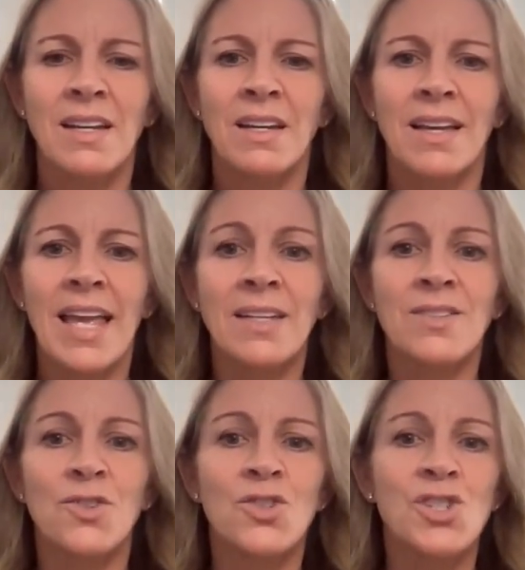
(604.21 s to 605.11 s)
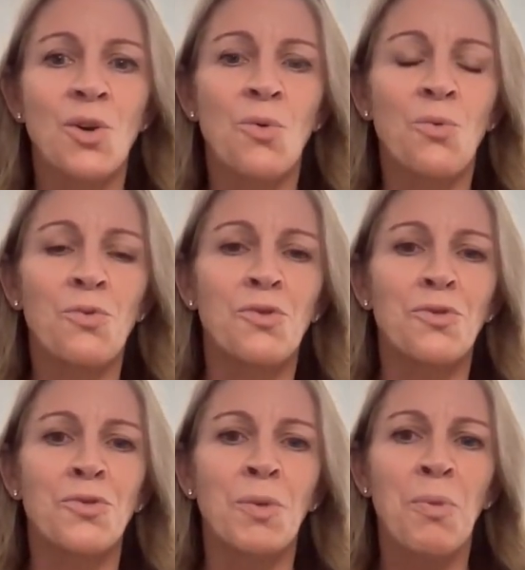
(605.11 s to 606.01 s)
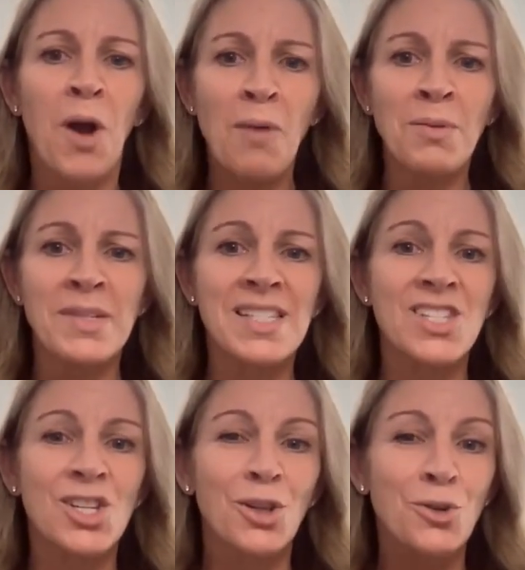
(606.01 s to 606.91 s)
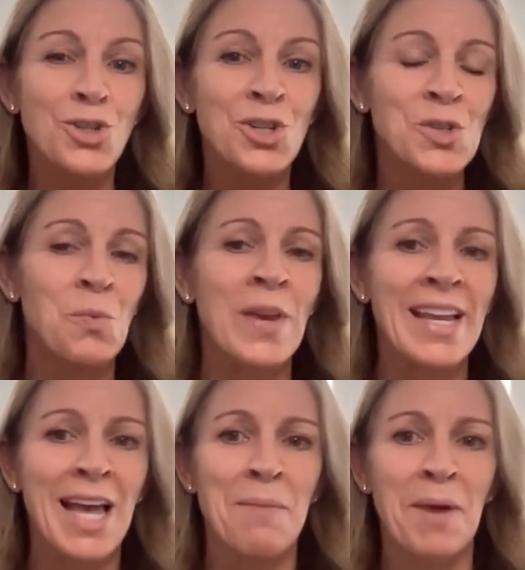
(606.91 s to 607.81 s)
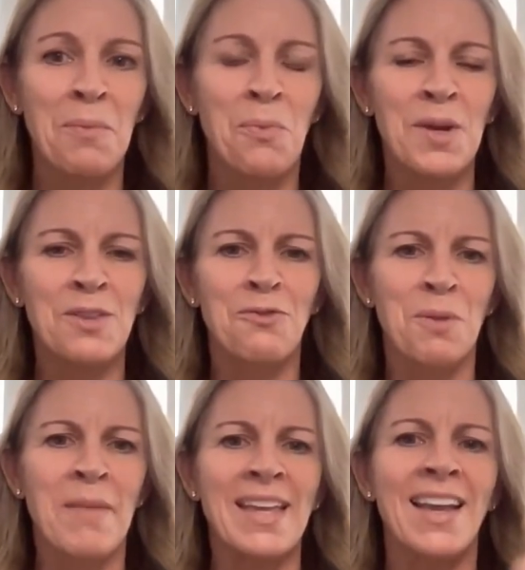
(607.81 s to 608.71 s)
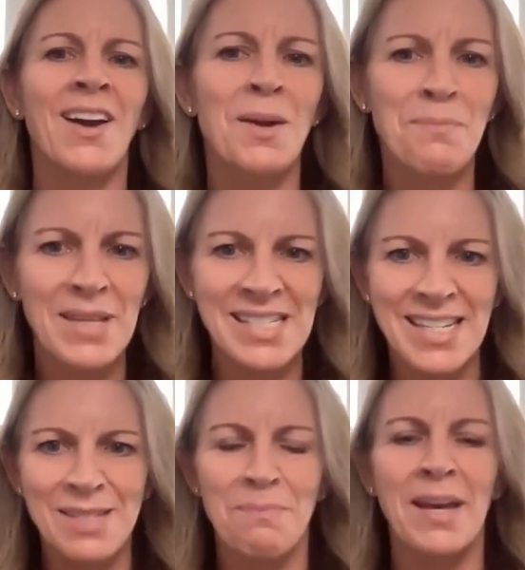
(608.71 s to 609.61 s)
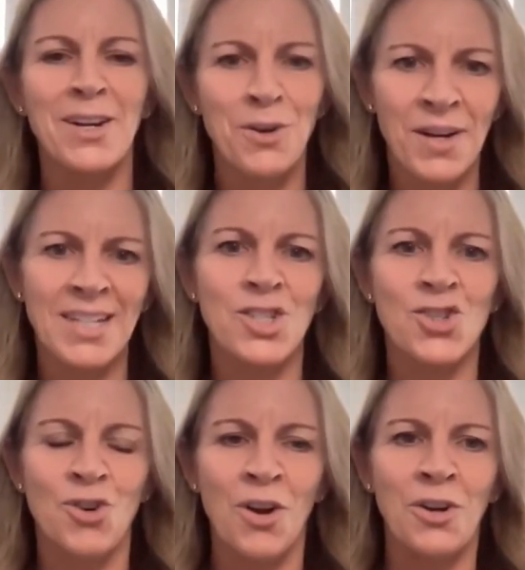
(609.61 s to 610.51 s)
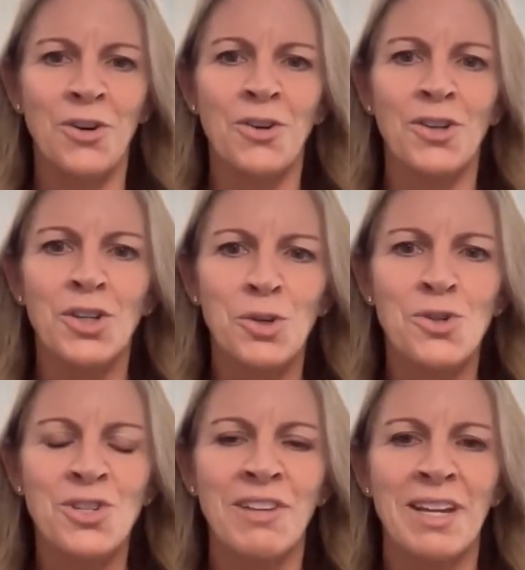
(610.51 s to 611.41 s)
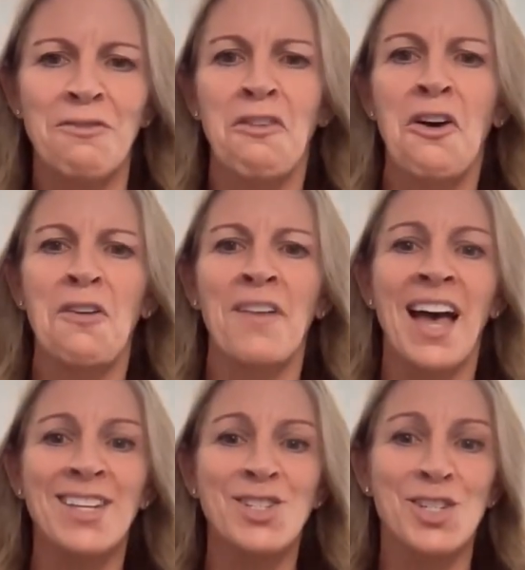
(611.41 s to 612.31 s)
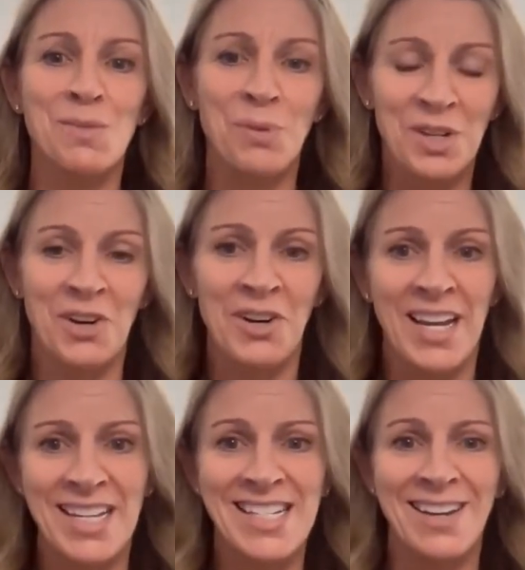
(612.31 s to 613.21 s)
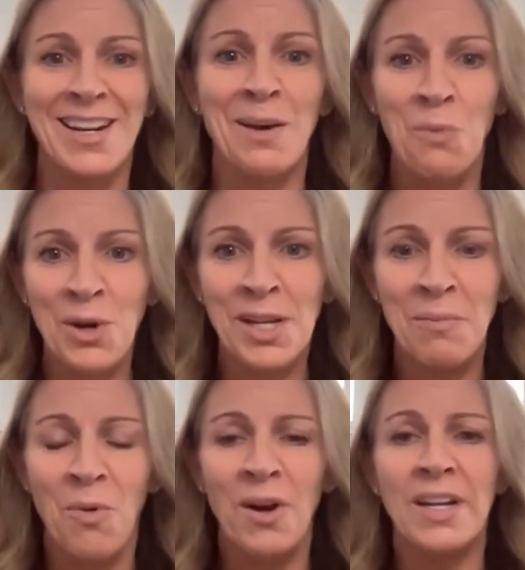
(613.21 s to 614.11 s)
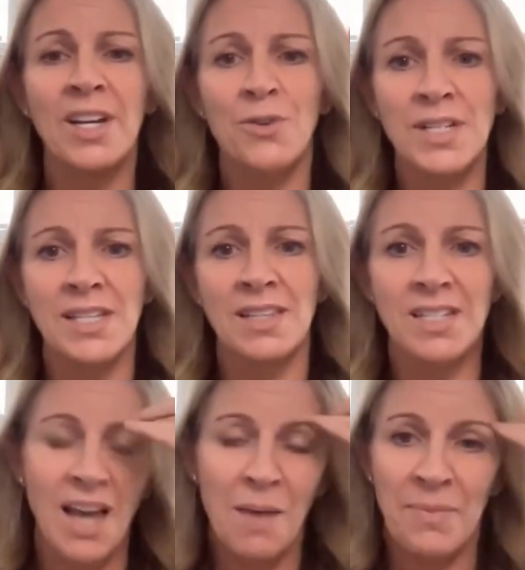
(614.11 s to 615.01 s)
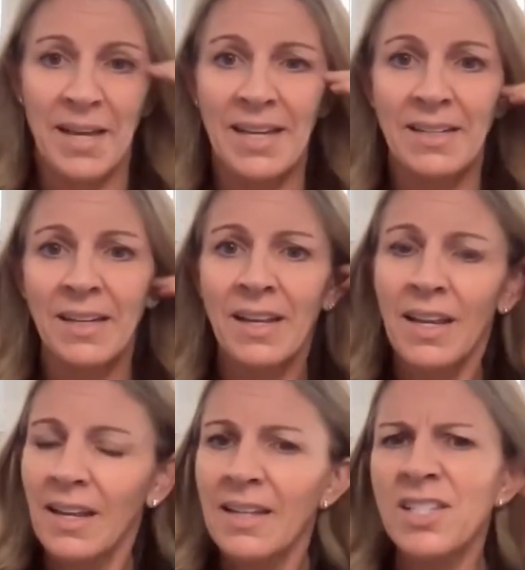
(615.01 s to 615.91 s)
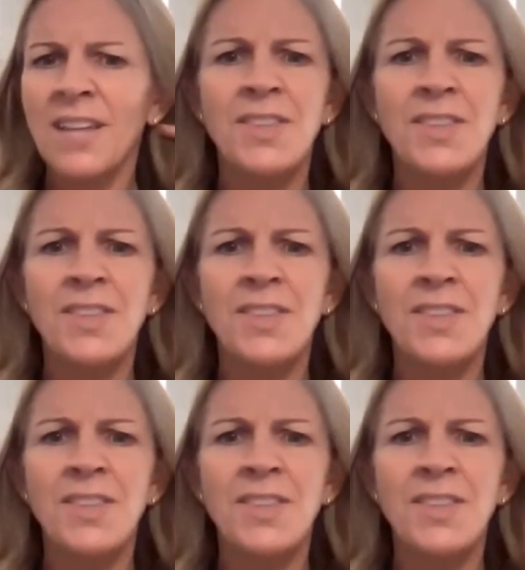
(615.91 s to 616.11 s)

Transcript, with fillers: Mm -hmm. And so the problem is the solutions we come up with for making our business better and stronger usually involve us just putting our head down and working more and increasing the top line. Right.